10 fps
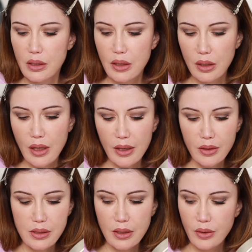The line
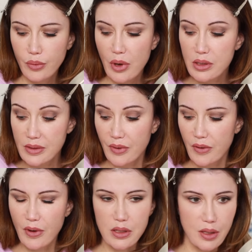looks a little weird, so I'm gonna
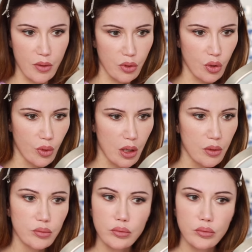fix that really quick.